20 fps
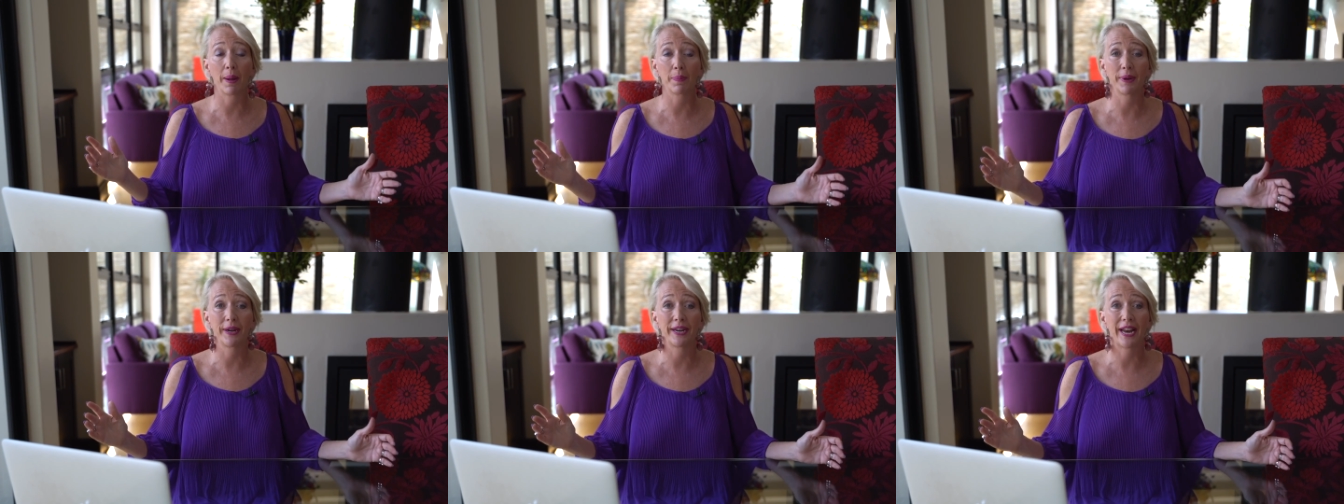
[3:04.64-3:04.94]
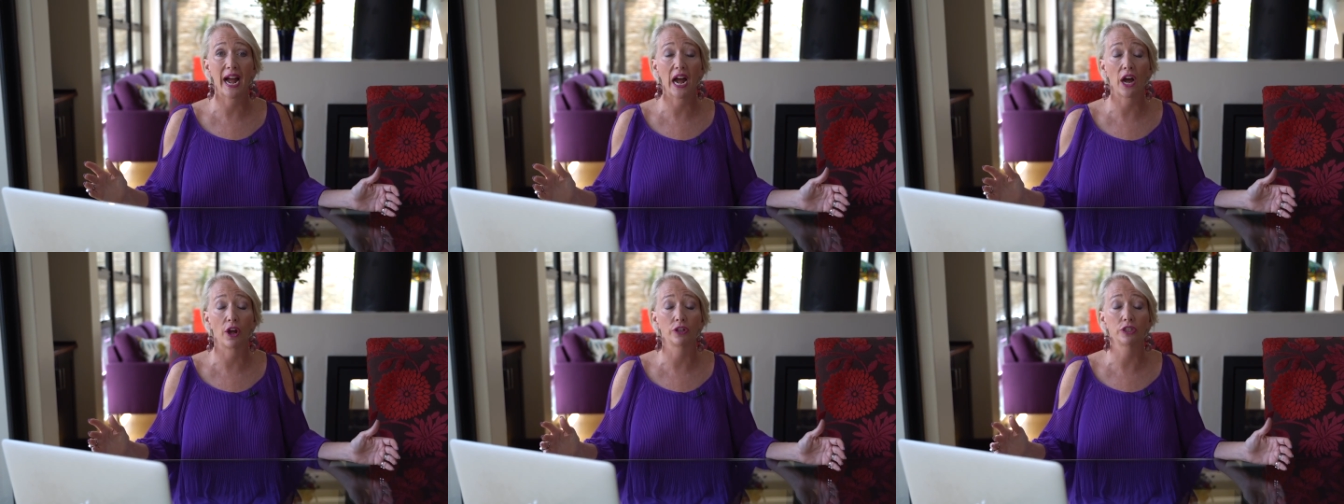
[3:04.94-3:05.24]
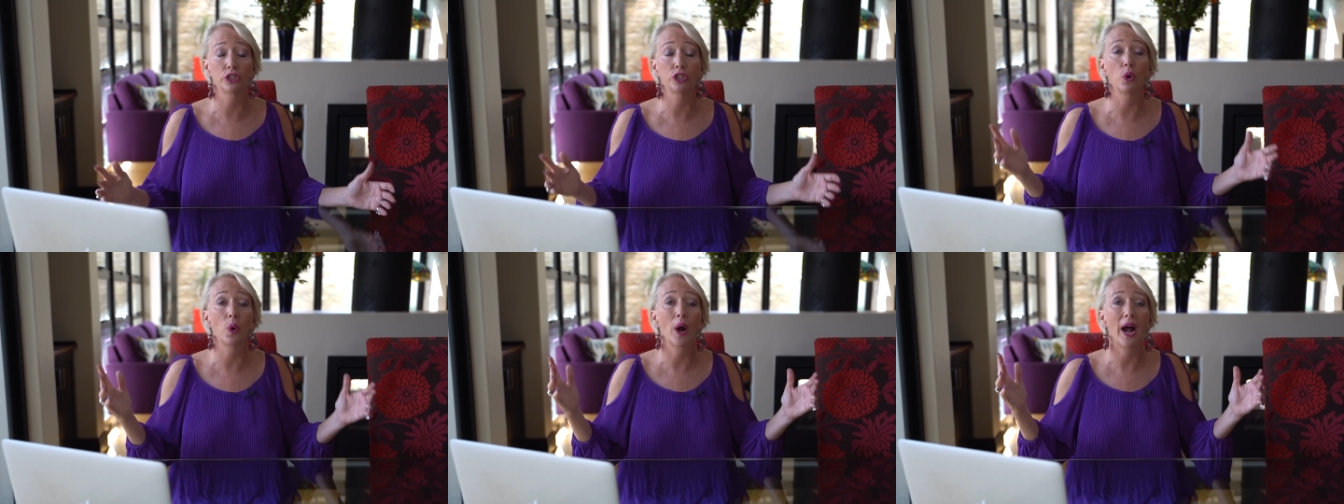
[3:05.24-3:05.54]
up and
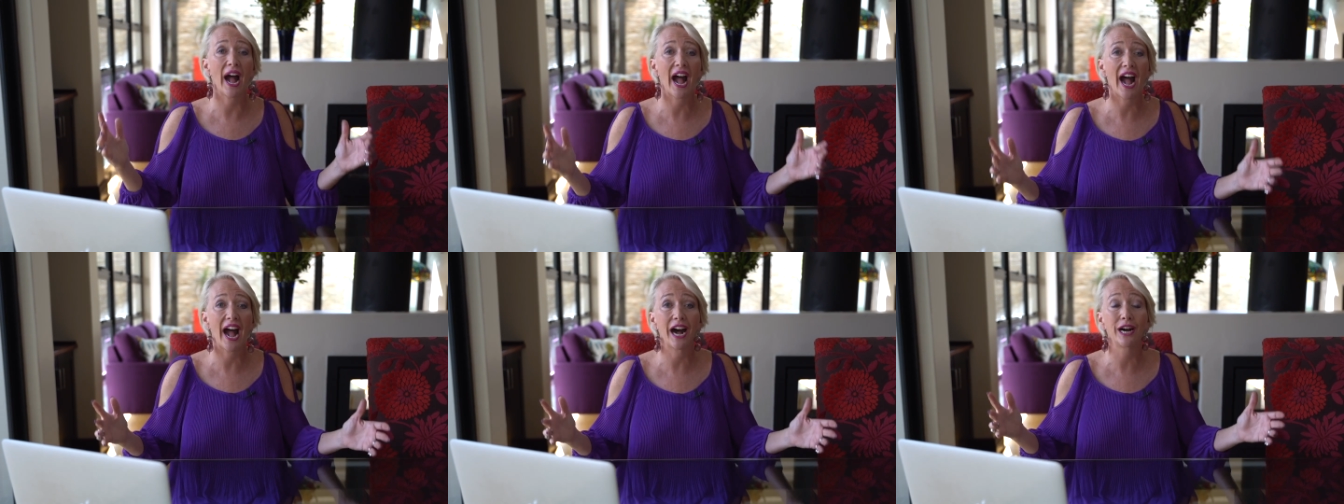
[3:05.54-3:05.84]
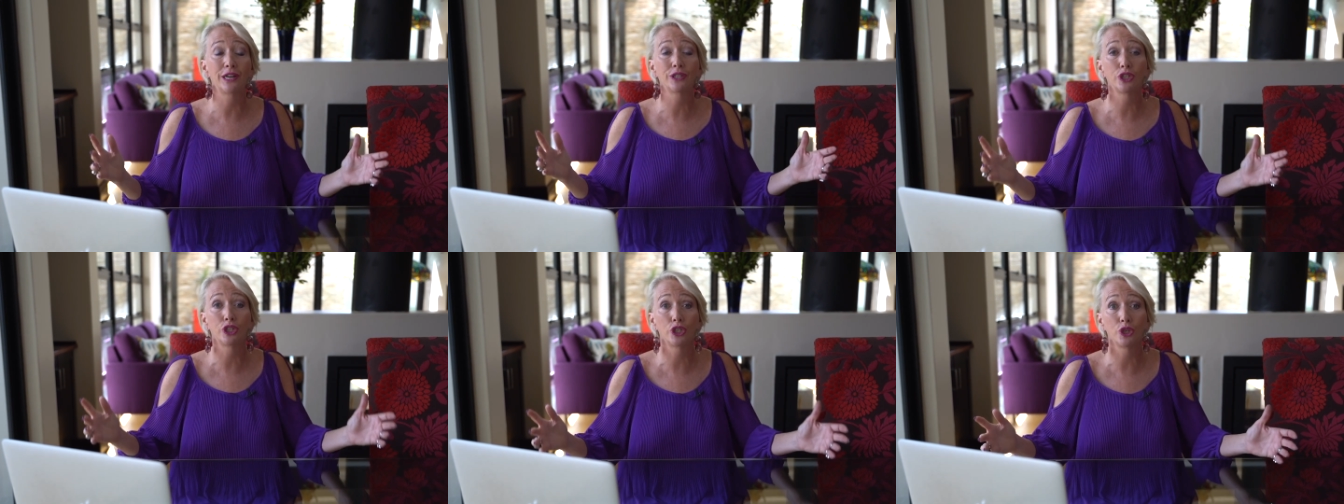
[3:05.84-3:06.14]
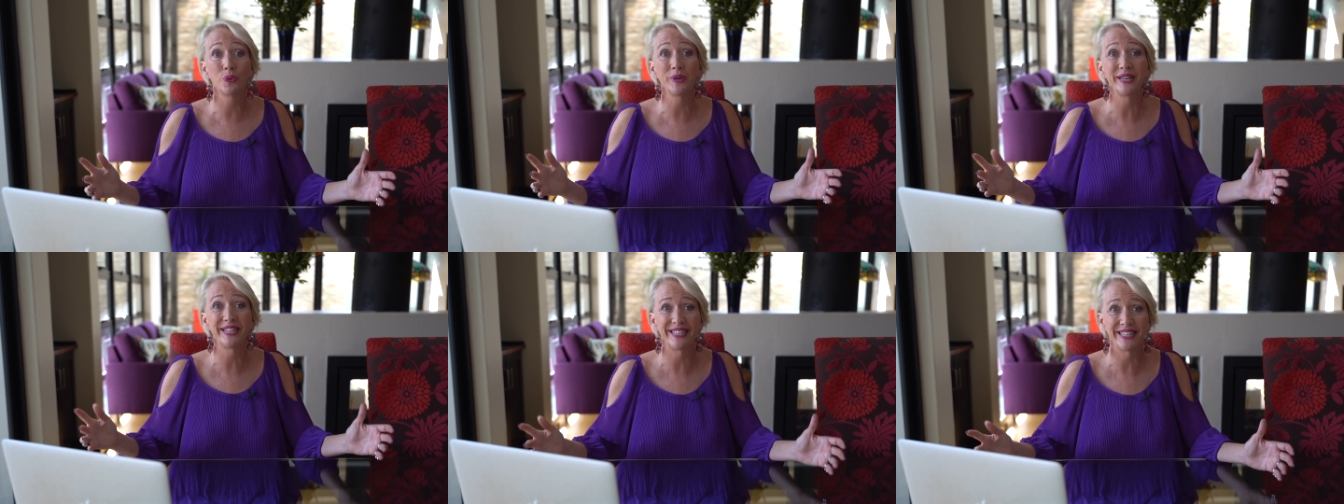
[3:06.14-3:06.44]
down. So, how
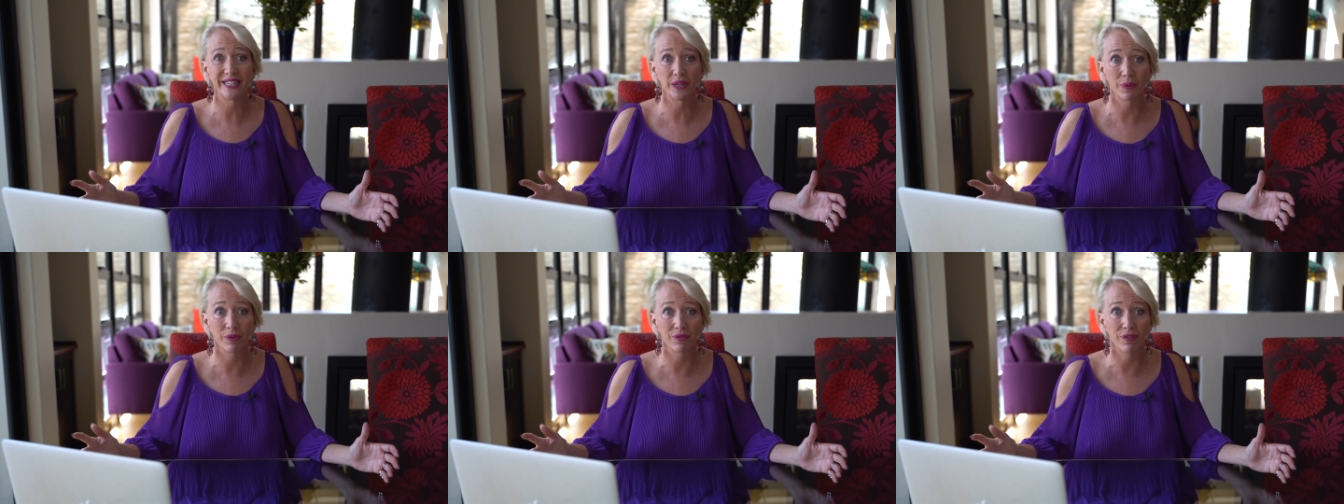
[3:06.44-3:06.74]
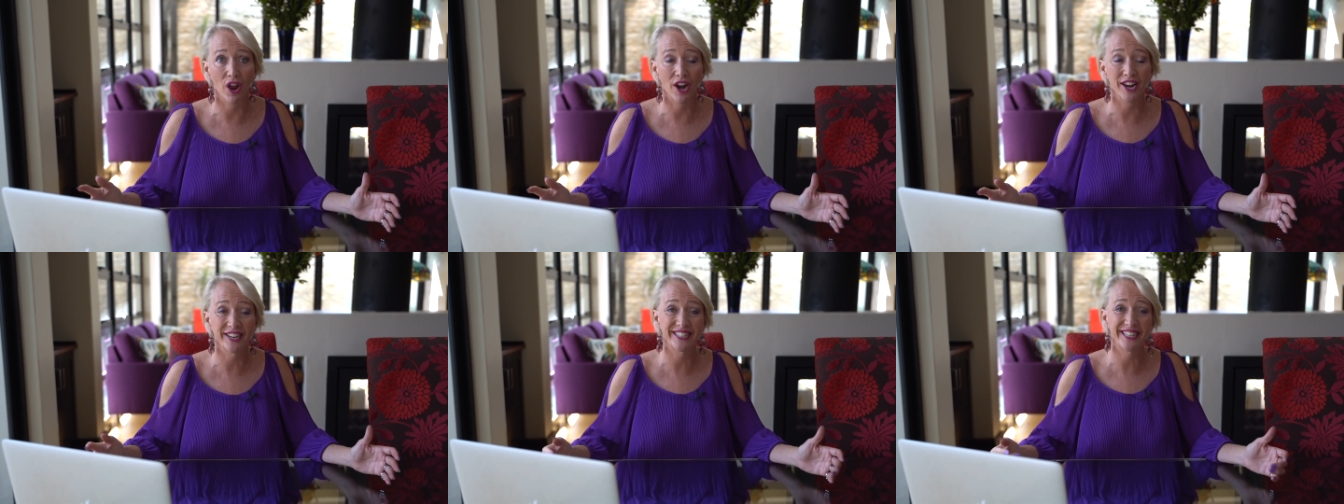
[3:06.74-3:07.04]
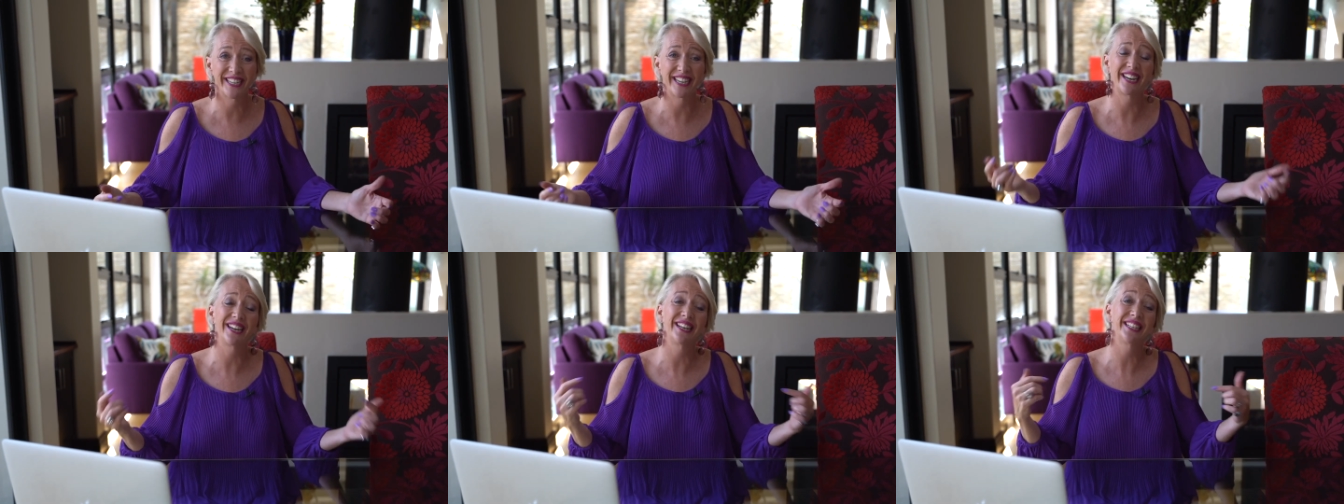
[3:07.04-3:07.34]
do we deal with
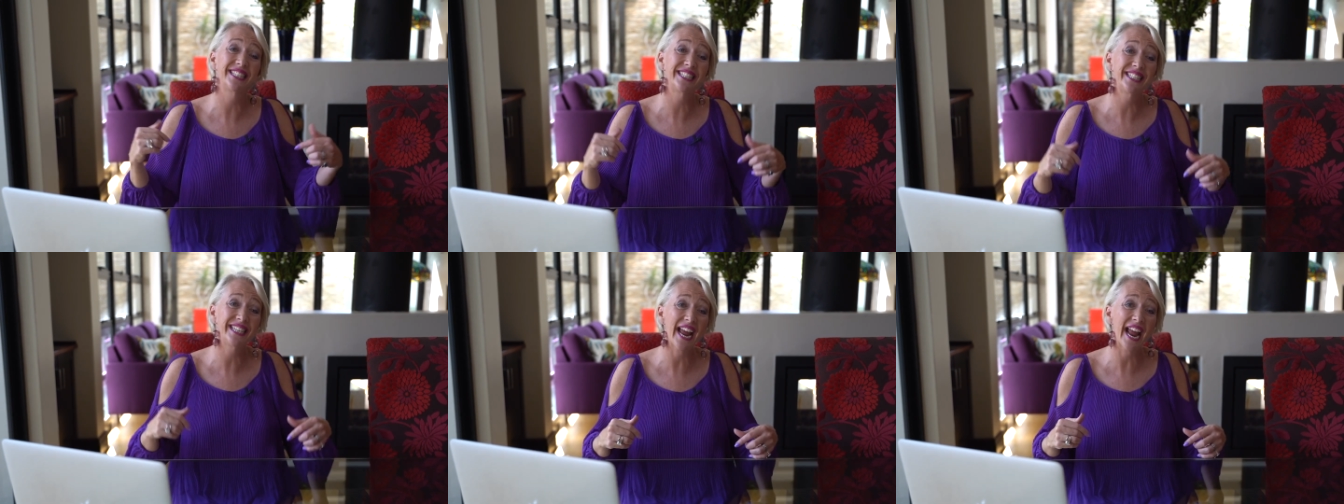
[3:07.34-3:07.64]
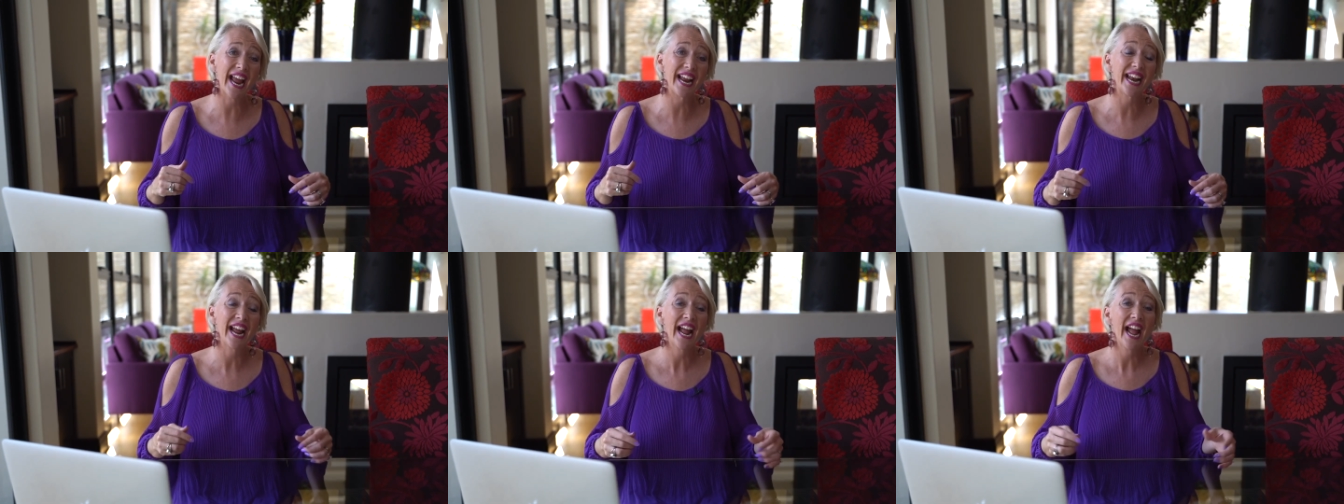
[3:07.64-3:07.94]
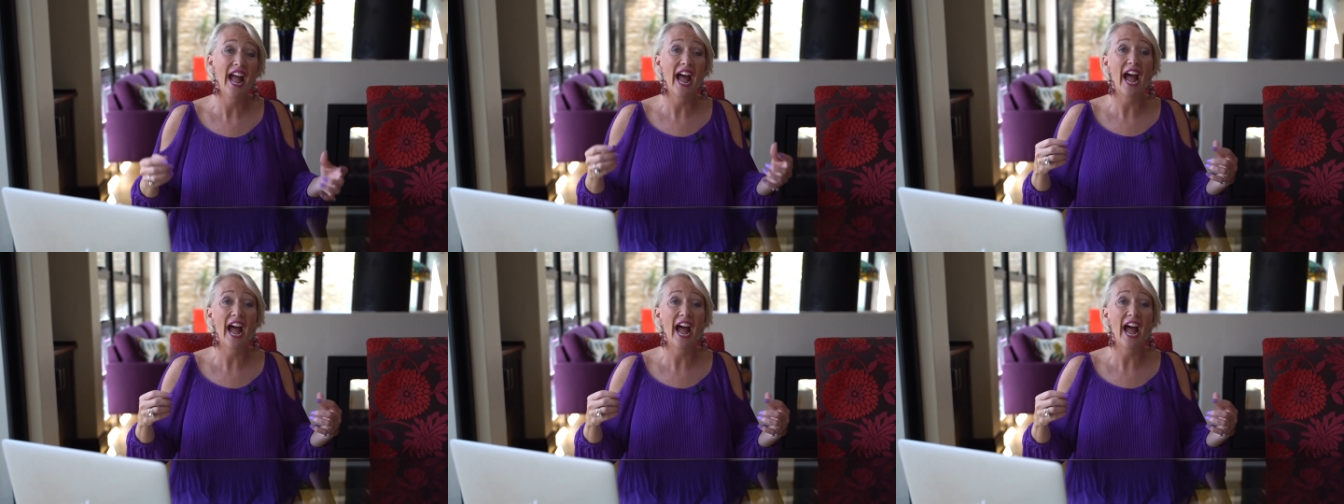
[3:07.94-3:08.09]
with and instead,